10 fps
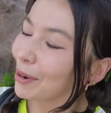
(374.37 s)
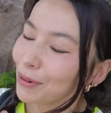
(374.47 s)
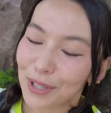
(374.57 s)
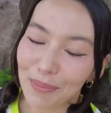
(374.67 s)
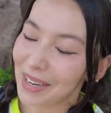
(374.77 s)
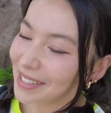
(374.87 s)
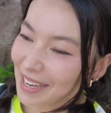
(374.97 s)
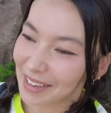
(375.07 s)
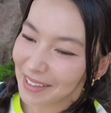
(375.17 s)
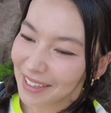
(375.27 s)
It was
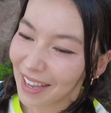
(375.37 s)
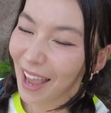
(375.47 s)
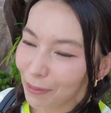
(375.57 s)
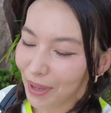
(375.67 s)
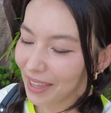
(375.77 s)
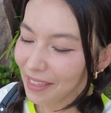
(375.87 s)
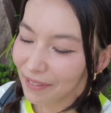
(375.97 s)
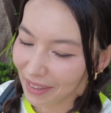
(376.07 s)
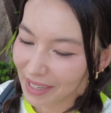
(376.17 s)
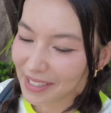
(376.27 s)
amazing. Within the
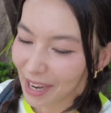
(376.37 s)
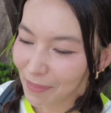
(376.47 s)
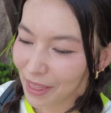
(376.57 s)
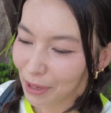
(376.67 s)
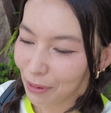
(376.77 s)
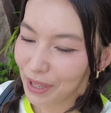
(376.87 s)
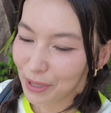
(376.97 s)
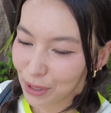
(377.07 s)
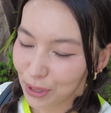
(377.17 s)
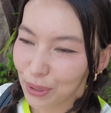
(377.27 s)
villain segment, there were
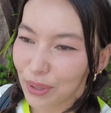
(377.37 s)
these two